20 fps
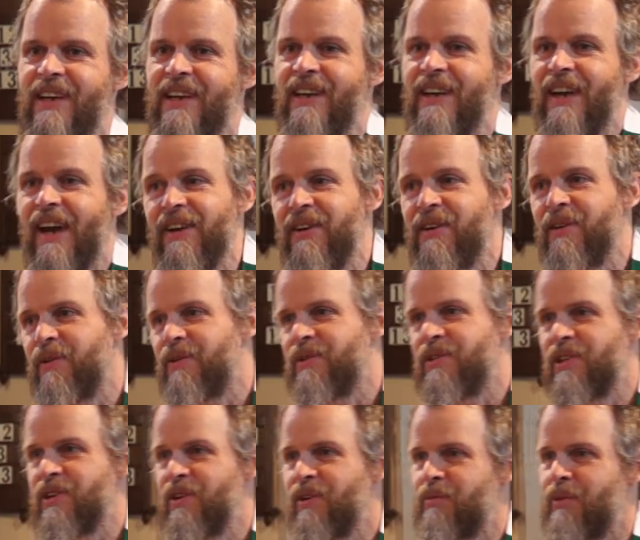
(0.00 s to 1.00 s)
And of course
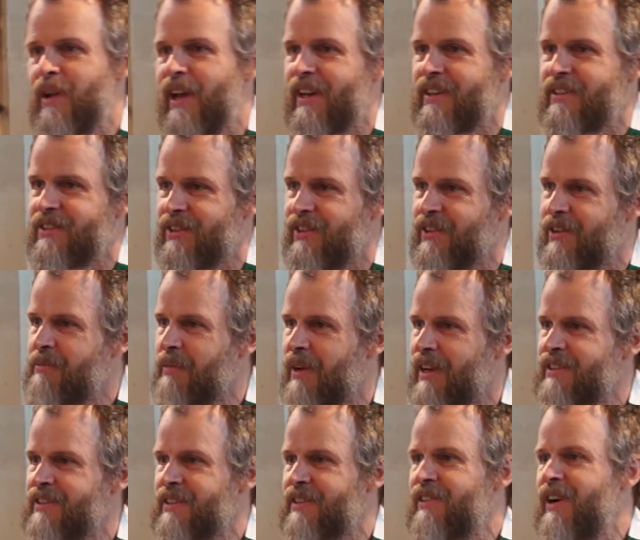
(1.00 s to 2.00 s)
the All Blacks are an
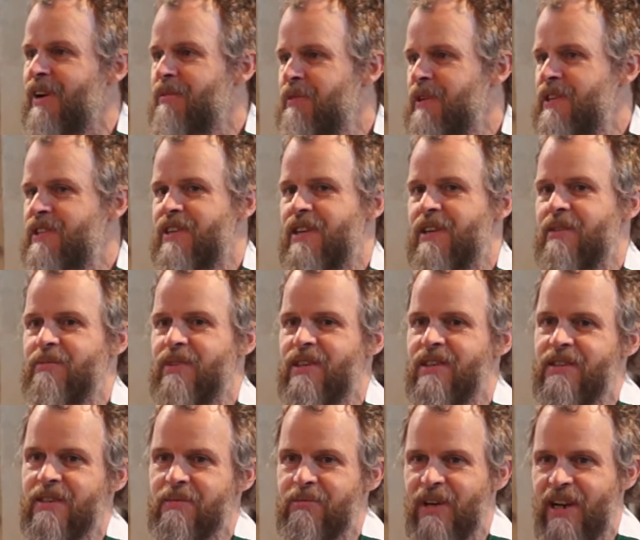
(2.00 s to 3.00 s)
amazing rugby team that
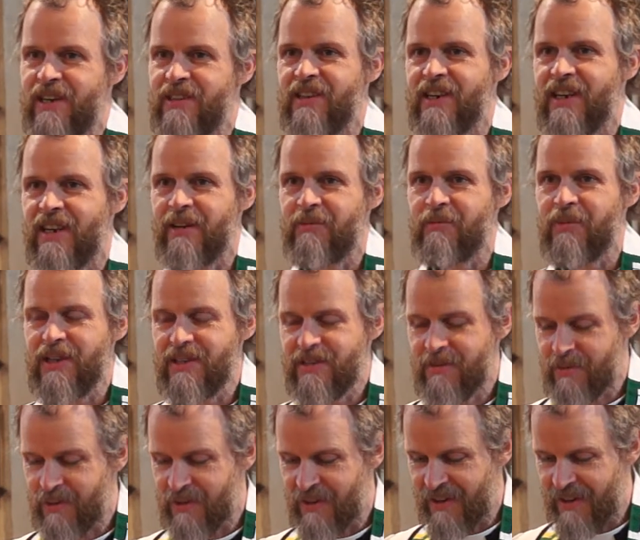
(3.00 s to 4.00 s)
are practically
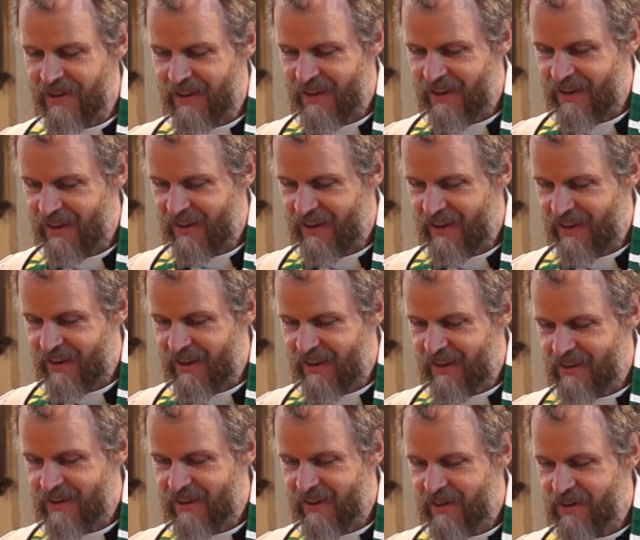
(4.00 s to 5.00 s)
unbeatable.
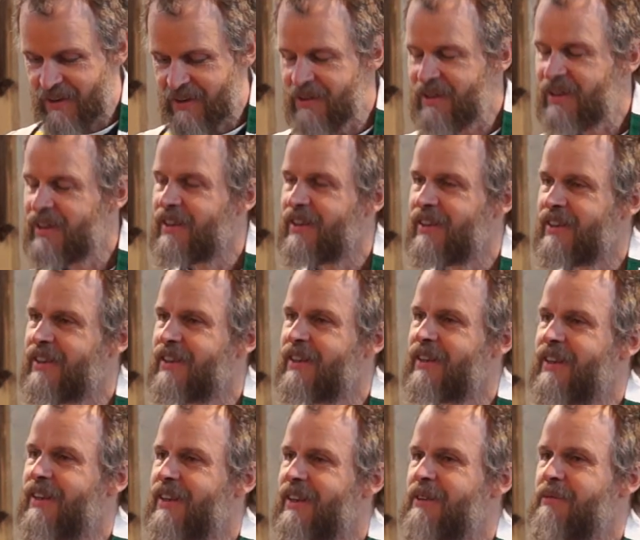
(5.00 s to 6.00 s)
So
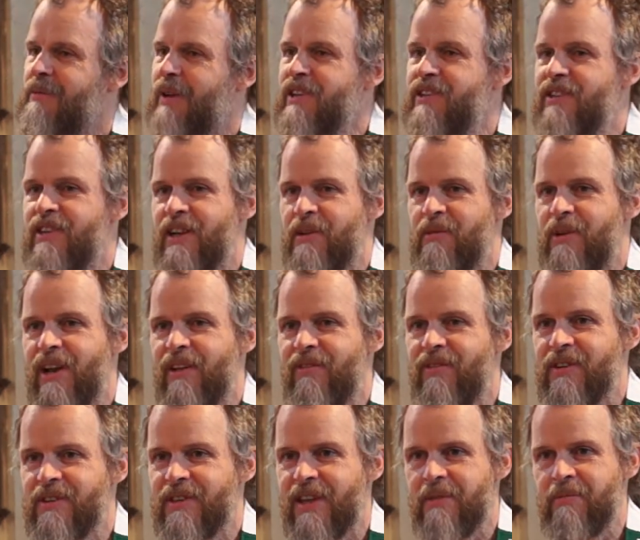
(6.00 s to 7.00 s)
basically whenever
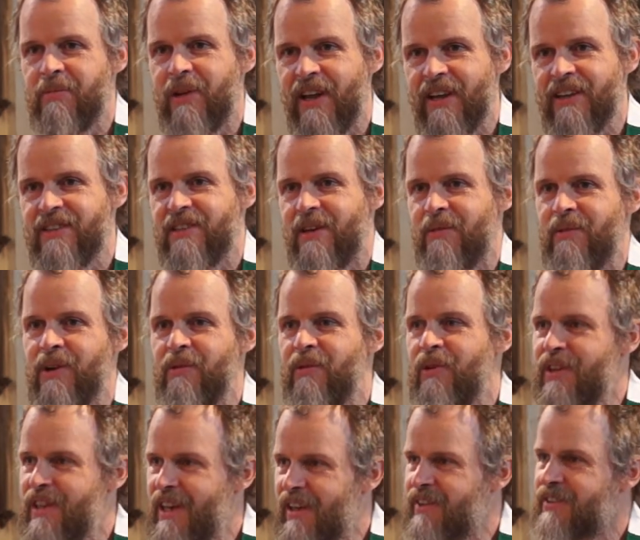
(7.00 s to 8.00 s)
they're playing someone, I want
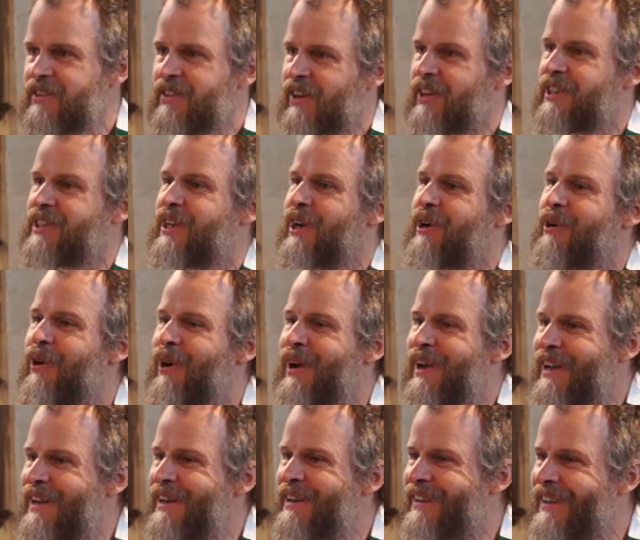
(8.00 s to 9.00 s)
the other side to
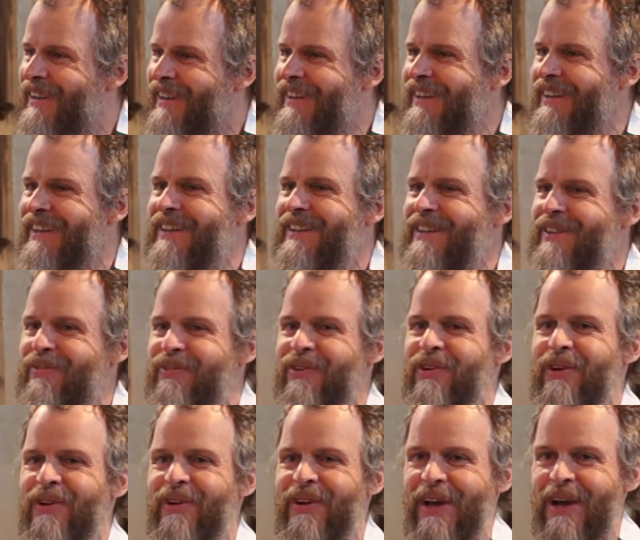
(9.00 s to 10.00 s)
win. The
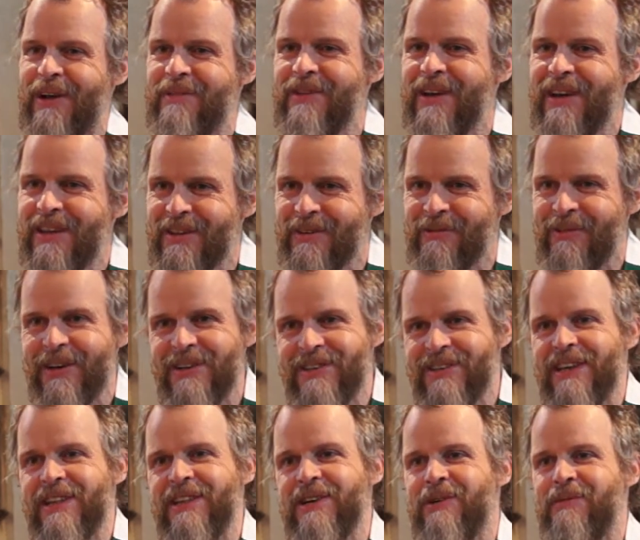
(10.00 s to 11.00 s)
forlorn hope that one day
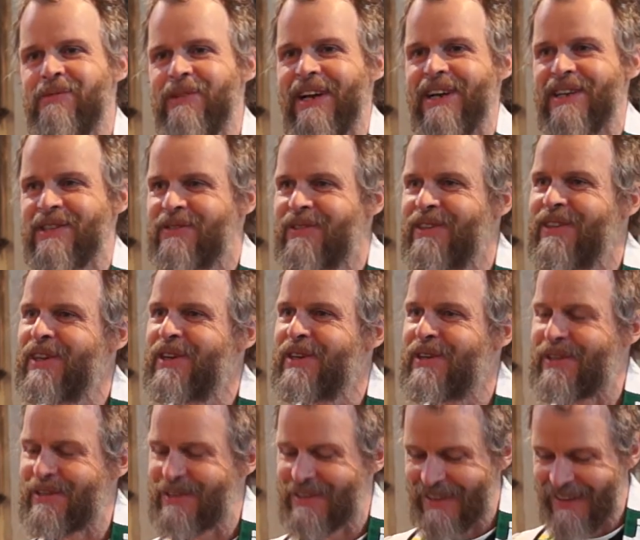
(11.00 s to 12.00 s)
the All Blacks will
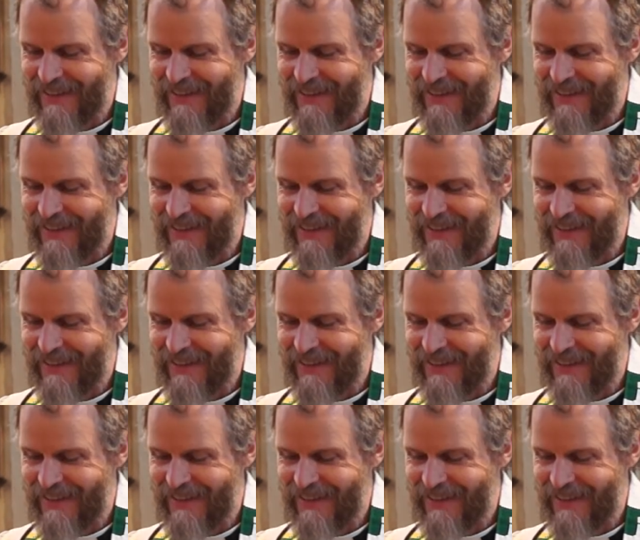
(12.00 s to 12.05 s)
lose.